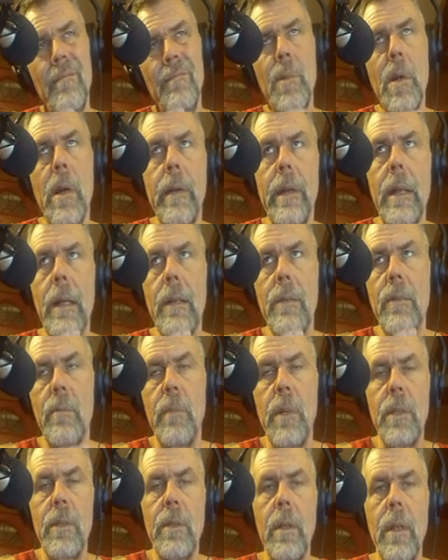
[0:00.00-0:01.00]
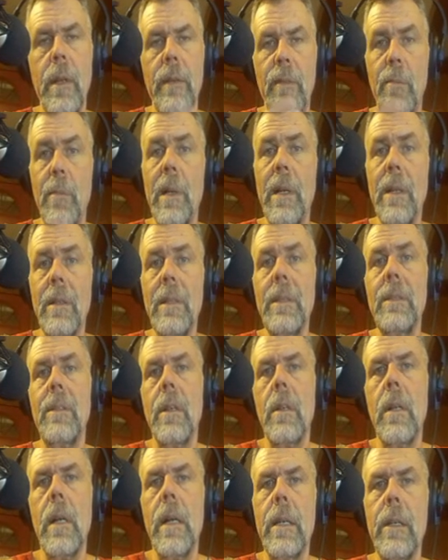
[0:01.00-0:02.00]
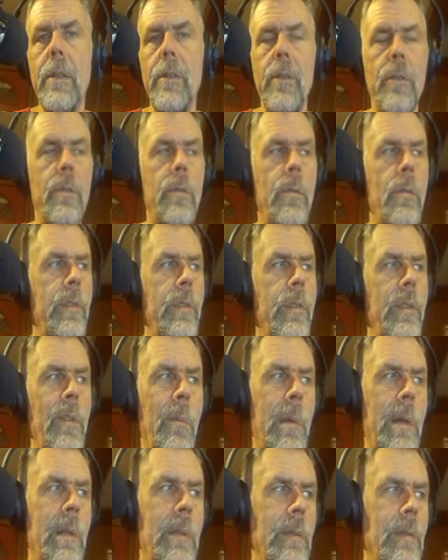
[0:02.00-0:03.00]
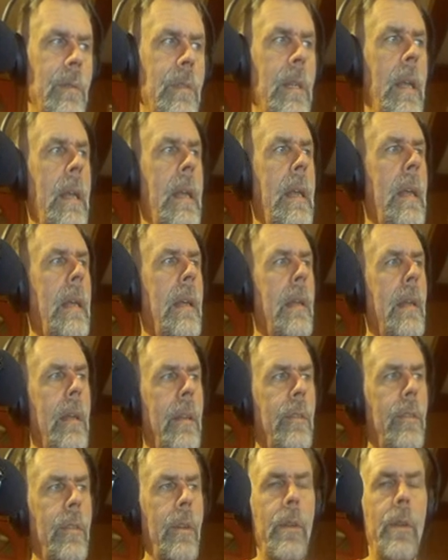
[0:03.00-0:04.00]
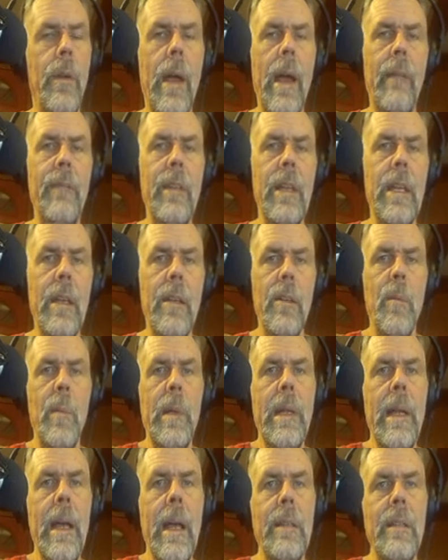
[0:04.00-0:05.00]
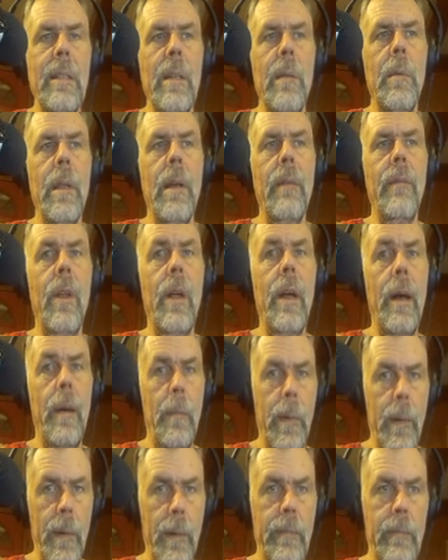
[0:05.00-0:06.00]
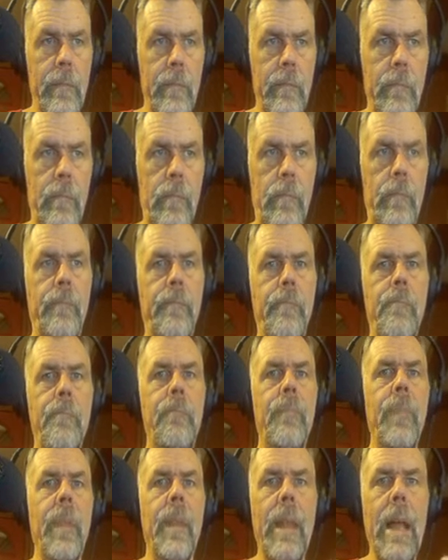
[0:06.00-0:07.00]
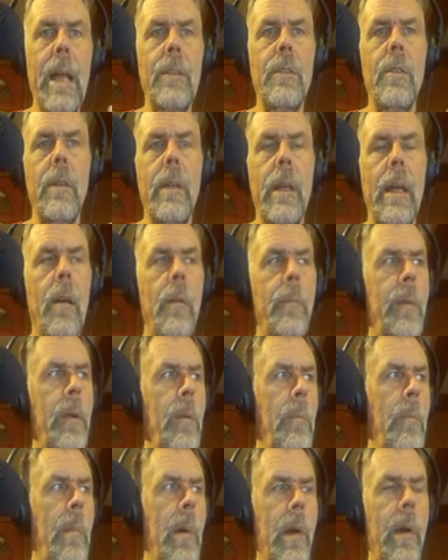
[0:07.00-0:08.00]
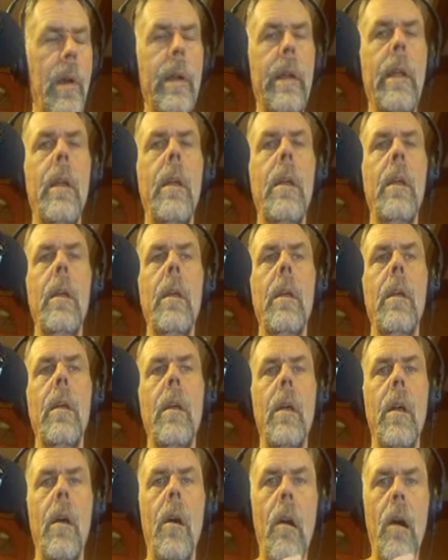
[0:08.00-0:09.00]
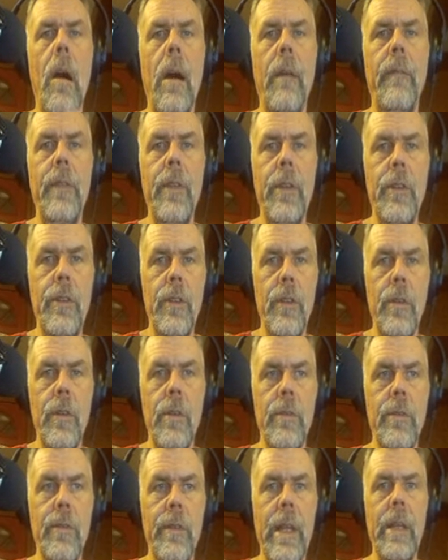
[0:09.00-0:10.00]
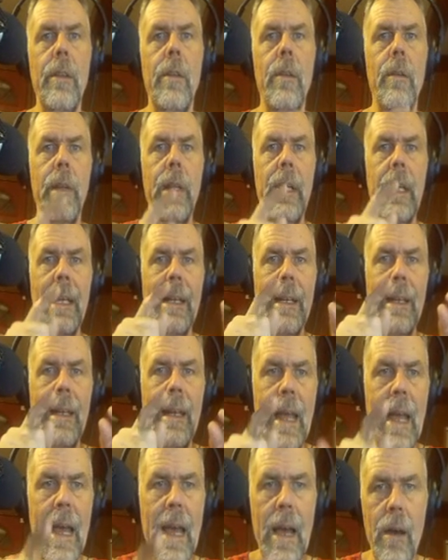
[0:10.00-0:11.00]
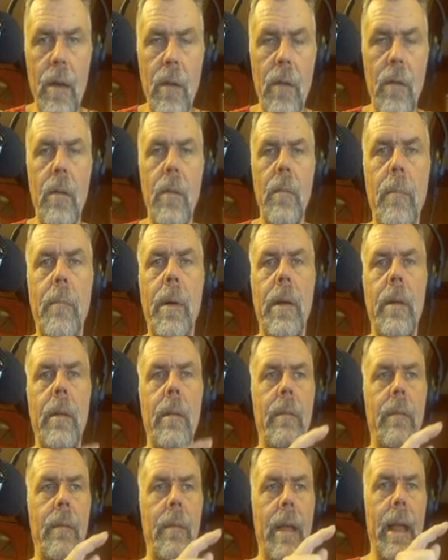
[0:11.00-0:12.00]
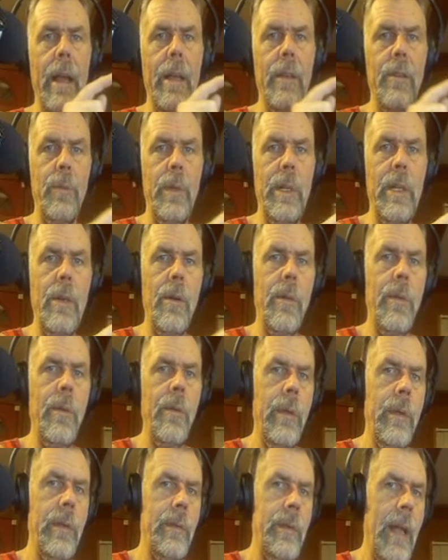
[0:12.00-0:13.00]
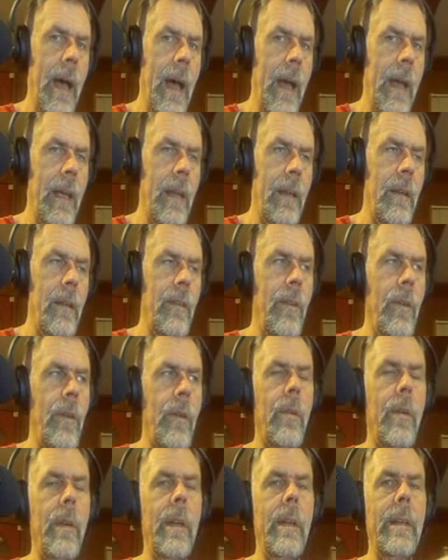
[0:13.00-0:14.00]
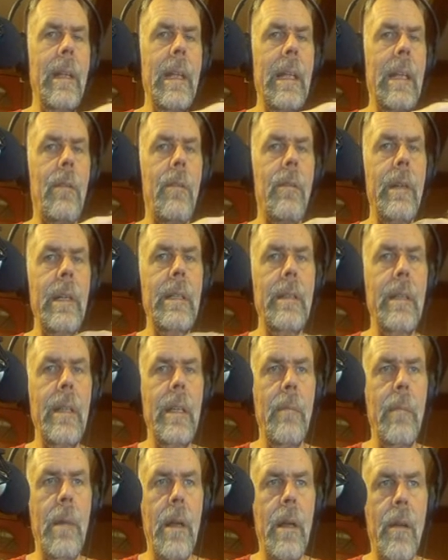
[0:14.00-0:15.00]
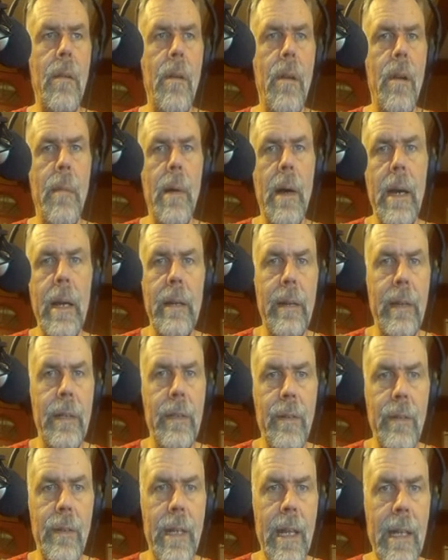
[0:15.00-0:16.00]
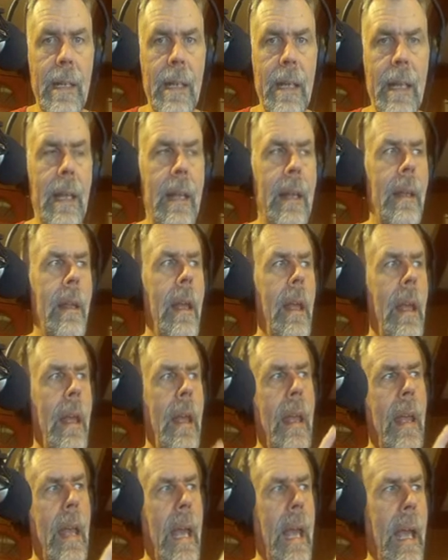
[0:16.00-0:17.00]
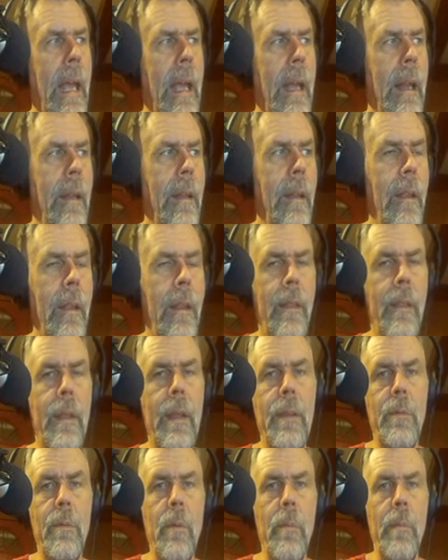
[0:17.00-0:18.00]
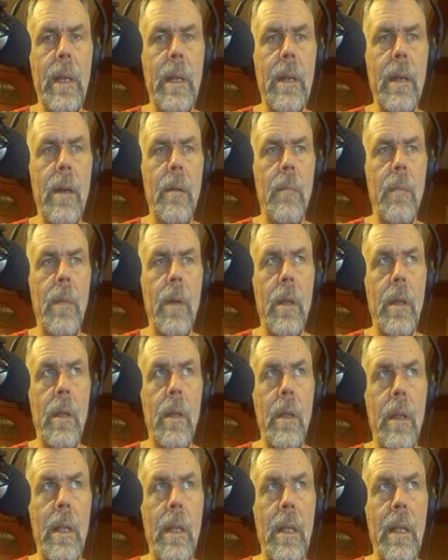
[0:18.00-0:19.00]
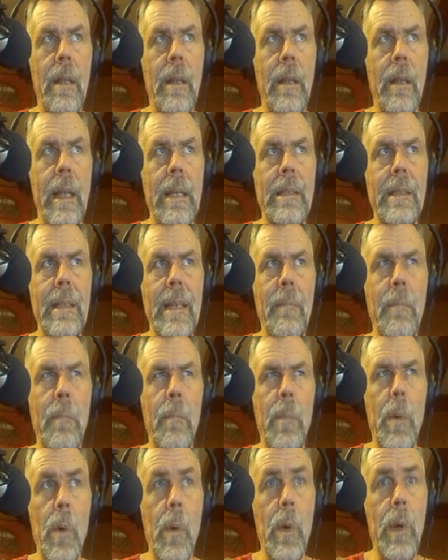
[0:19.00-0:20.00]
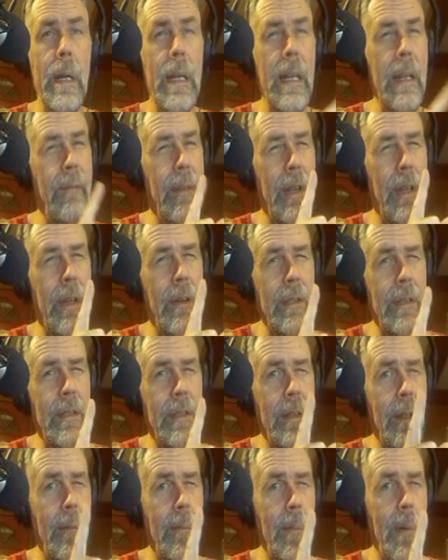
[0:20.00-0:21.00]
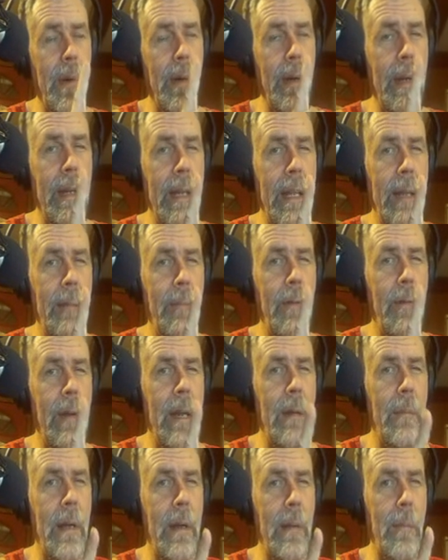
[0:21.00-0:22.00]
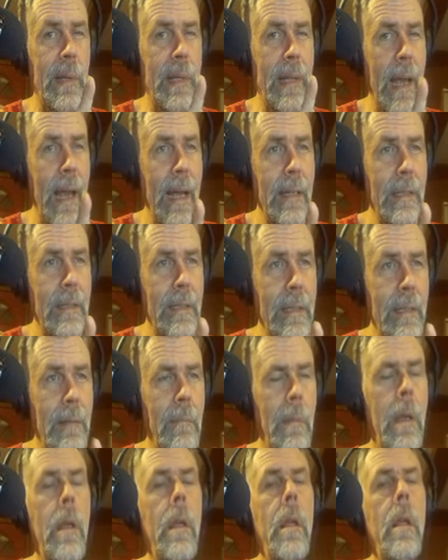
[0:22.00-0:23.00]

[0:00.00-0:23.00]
Probably not so much the liver, but at least the glycogen stores in your muscles. So you have to get your potassium level up. That's going to help you burn off the sugars that you're eating now. But as we go through this diet, you're going to decrease the amount of carbohydrates you're taking in, and this will become less important, even though it's still important to keep the right amount of potassium.